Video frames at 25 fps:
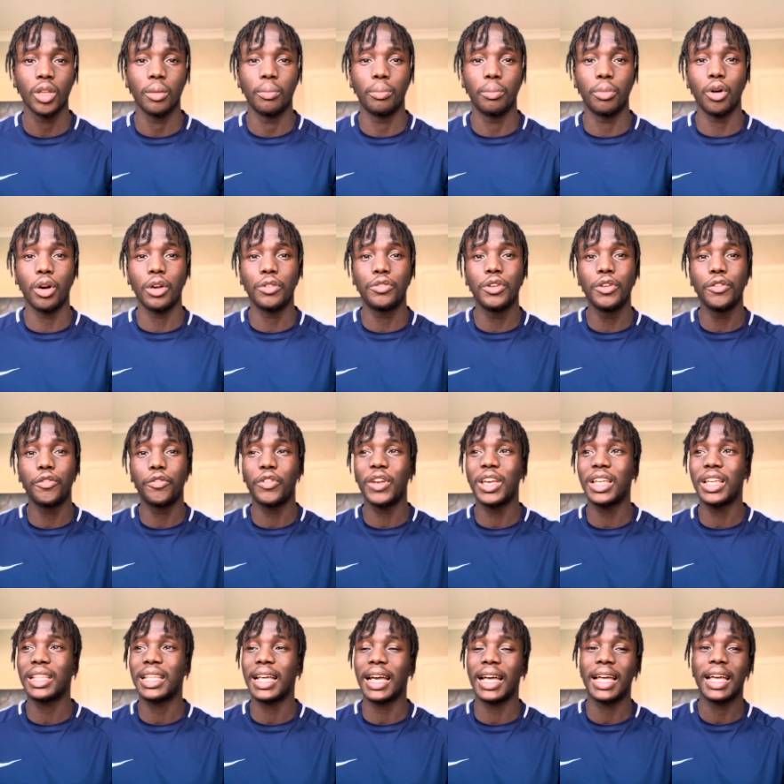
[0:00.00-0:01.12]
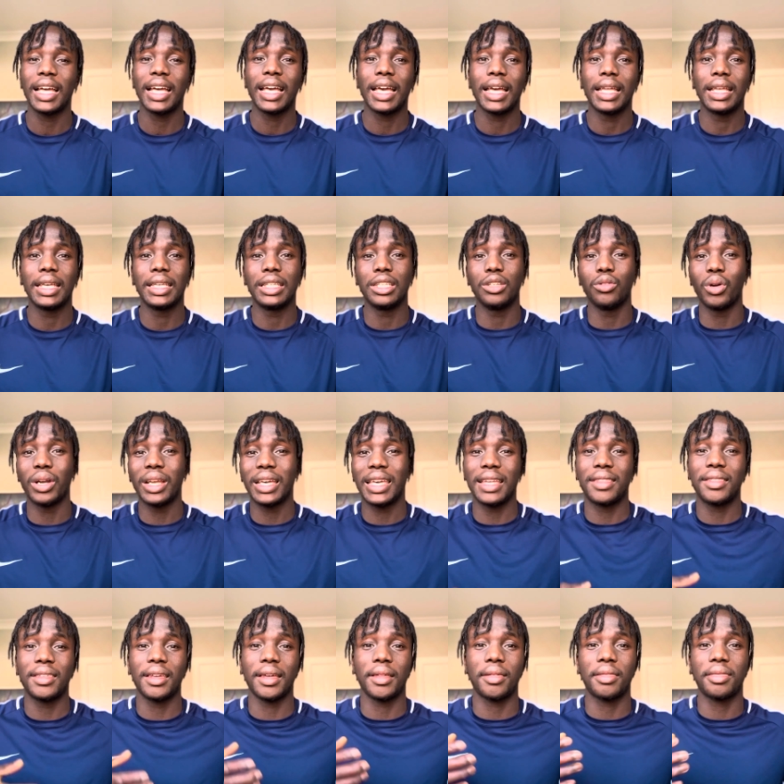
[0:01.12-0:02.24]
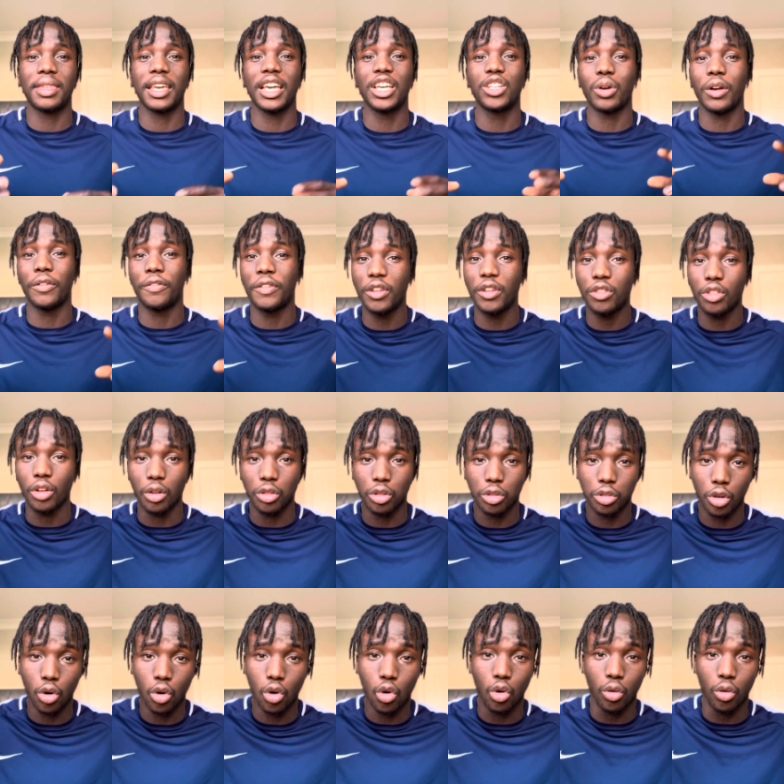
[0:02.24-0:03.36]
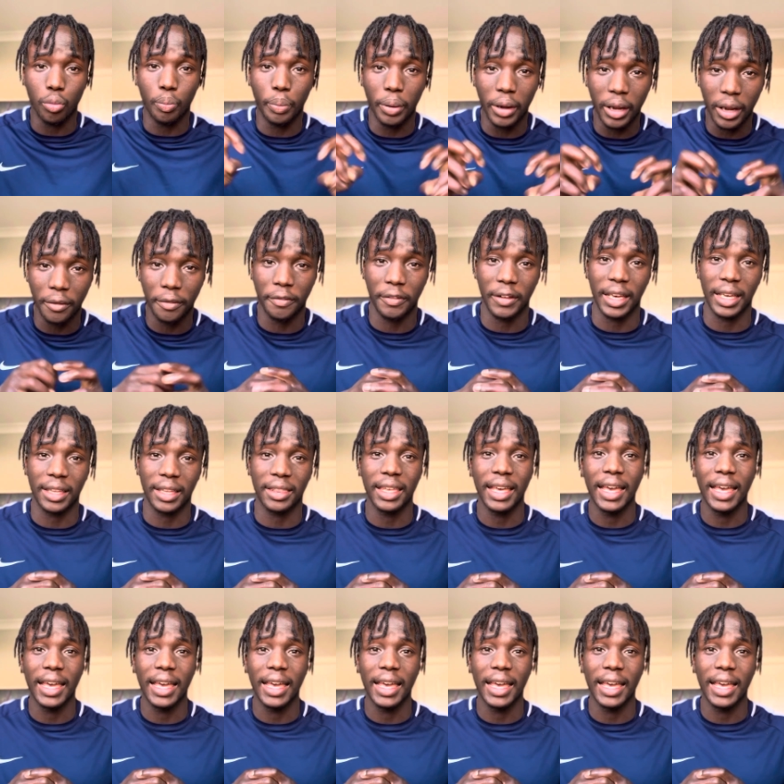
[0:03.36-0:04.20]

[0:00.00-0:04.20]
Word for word: But if you think that you want to get to a stage where things are so-called perfect